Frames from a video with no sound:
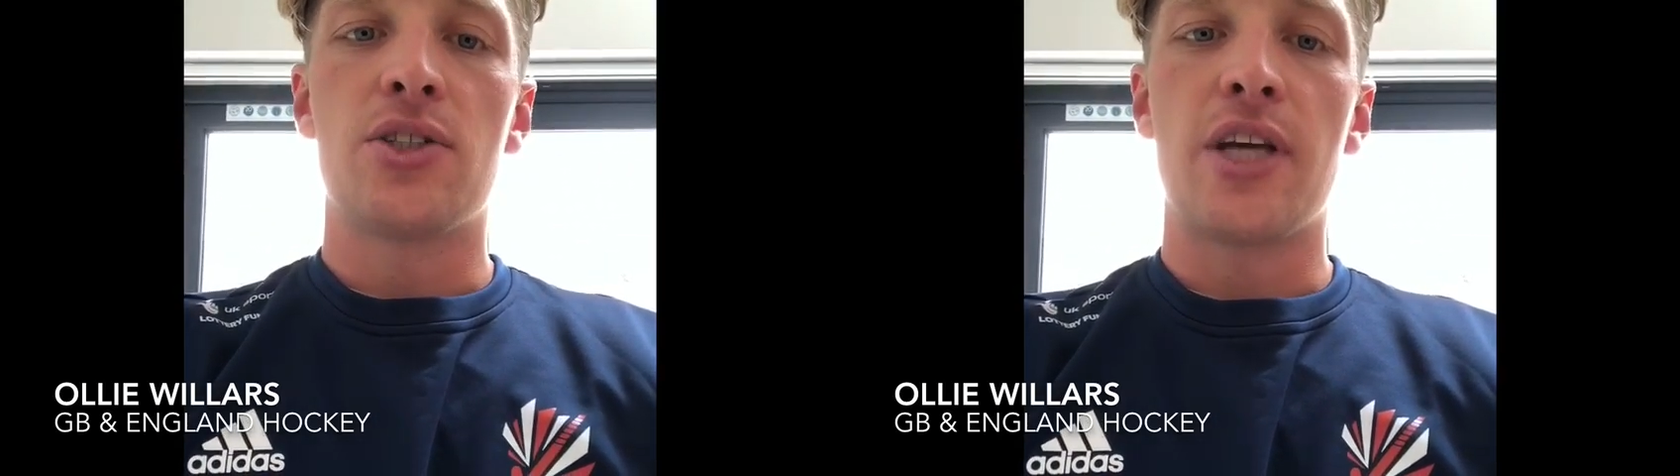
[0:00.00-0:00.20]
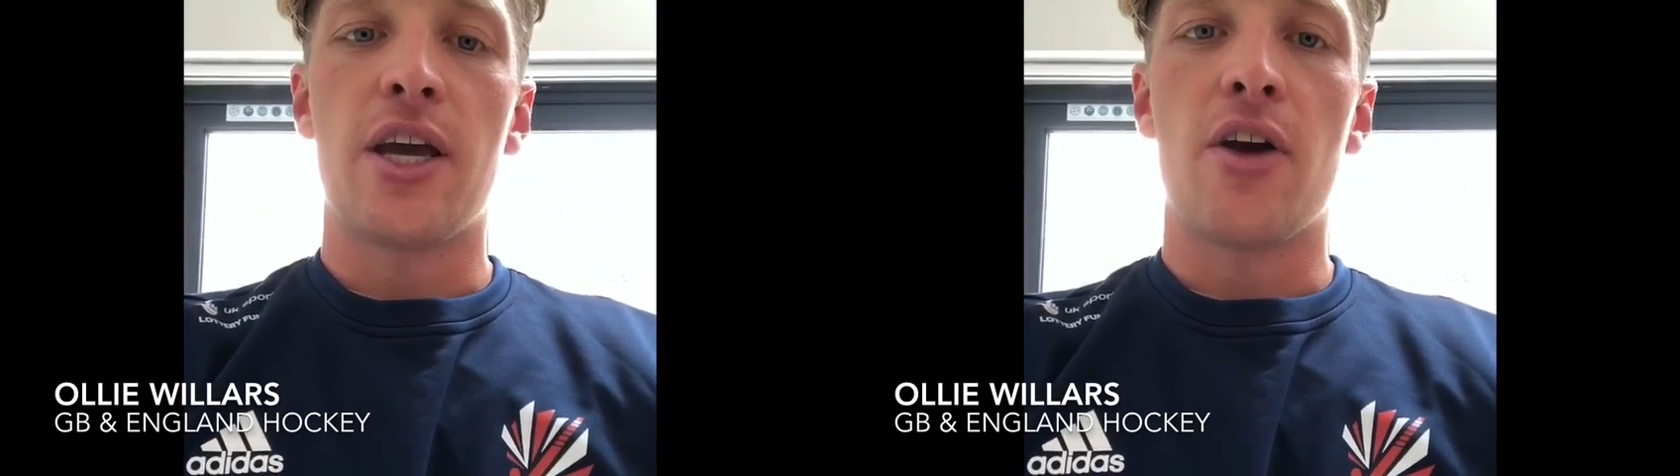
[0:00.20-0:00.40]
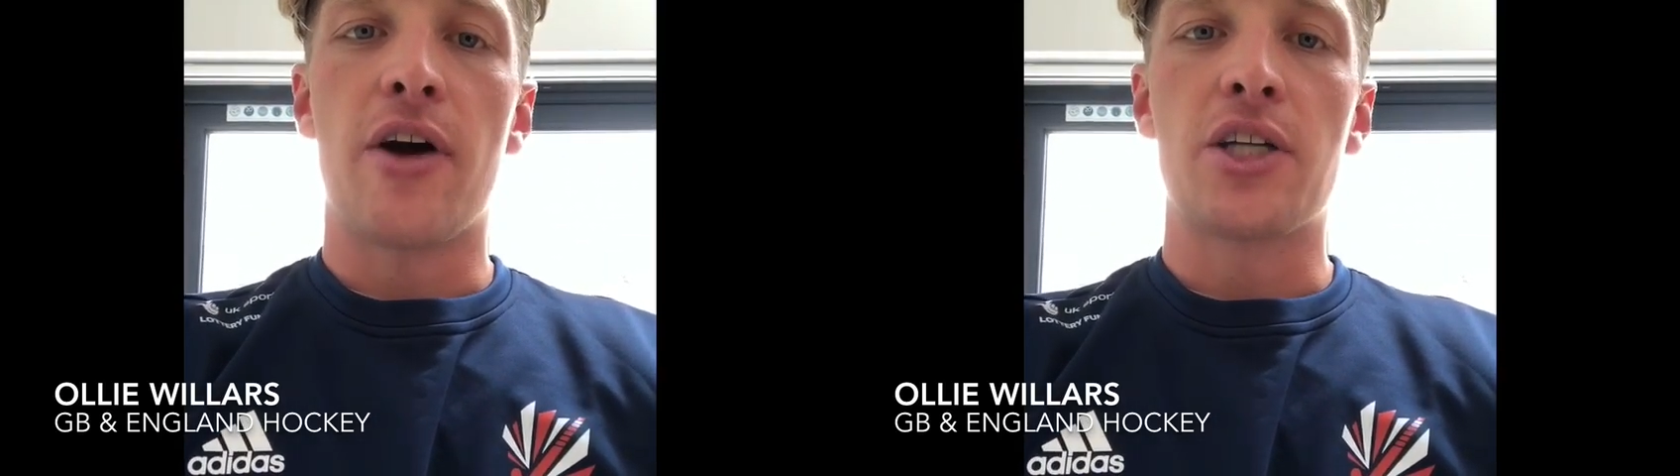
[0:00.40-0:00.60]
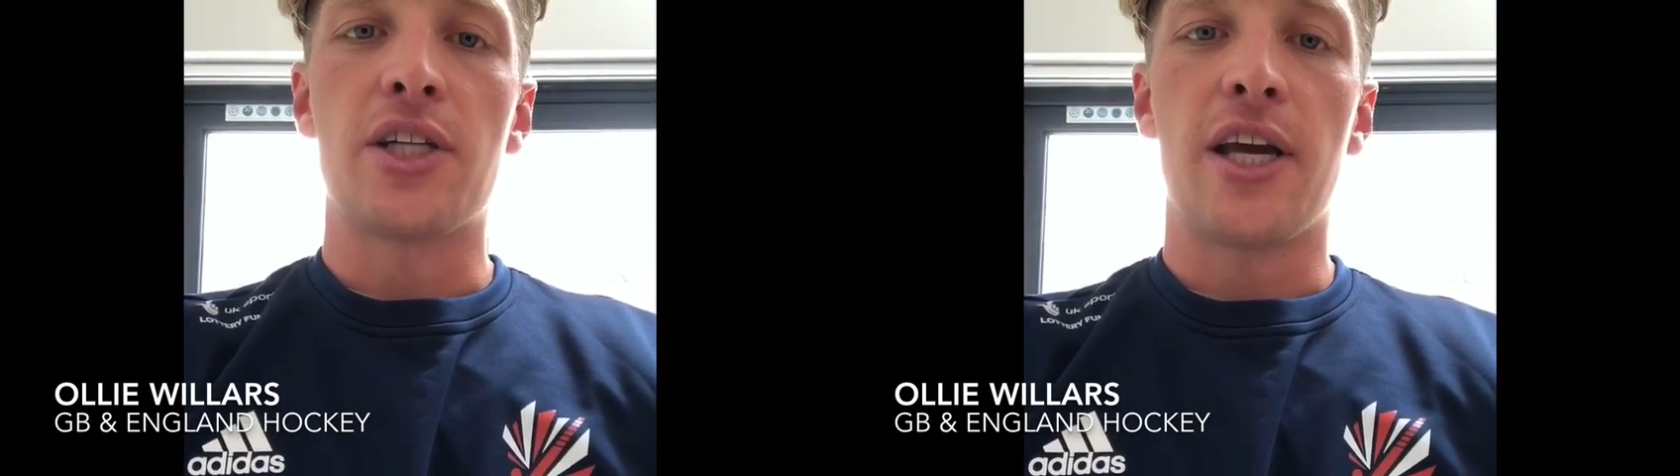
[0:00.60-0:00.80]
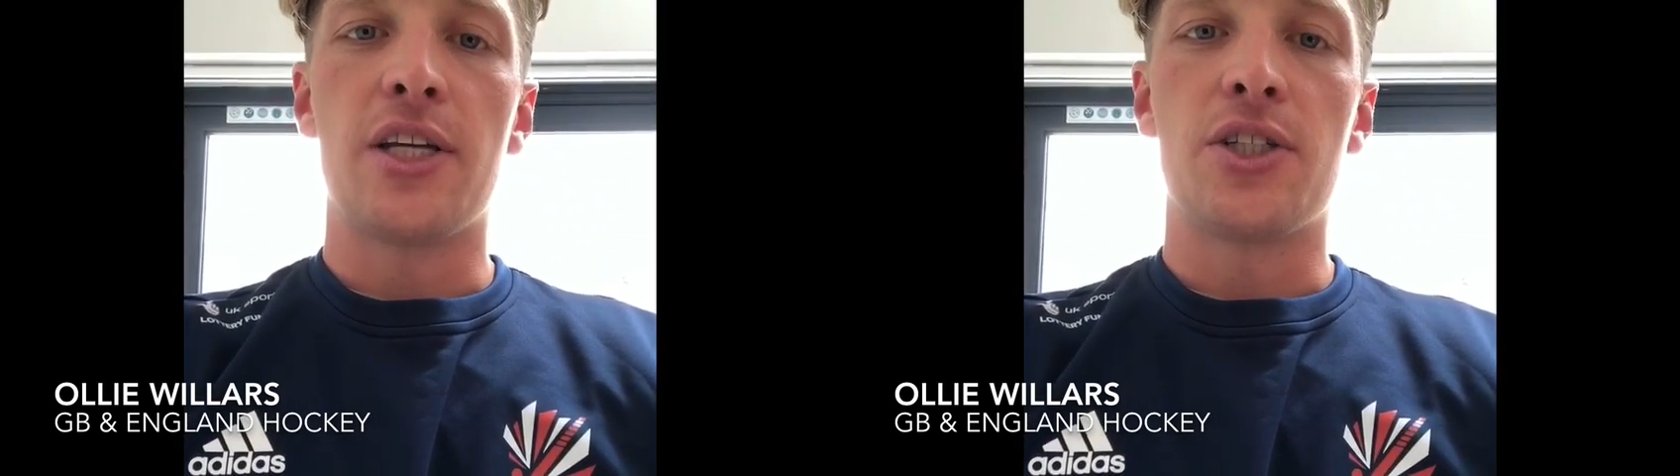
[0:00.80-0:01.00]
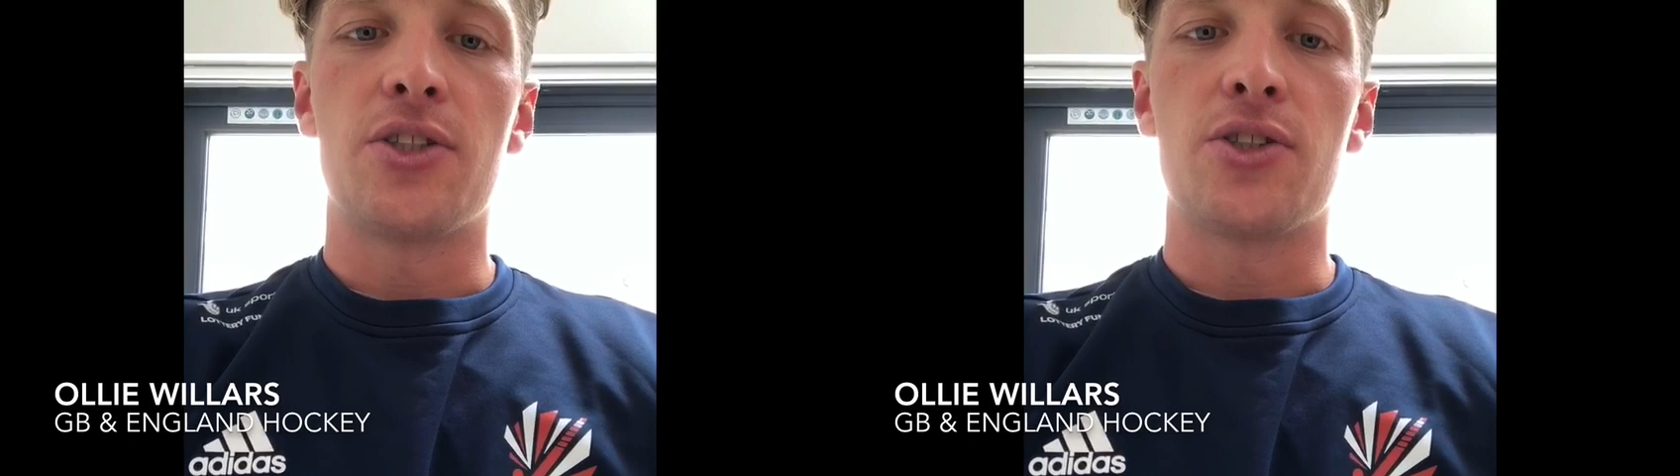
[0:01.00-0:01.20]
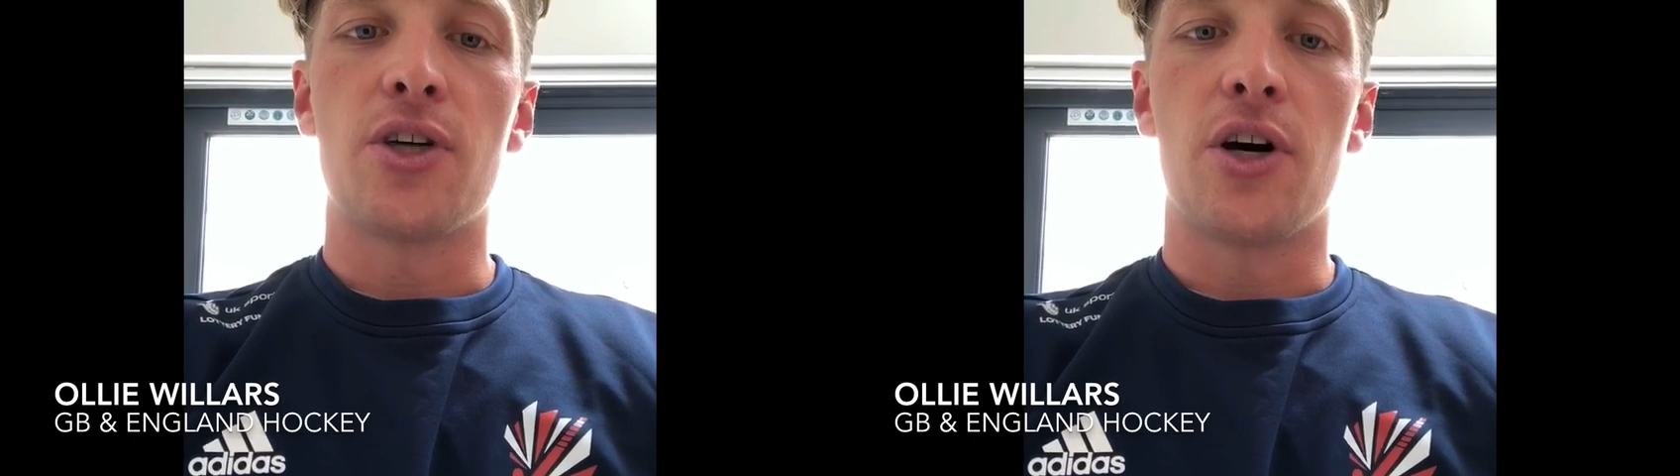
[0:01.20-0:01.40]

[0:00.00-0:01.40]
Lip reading: to say congratulations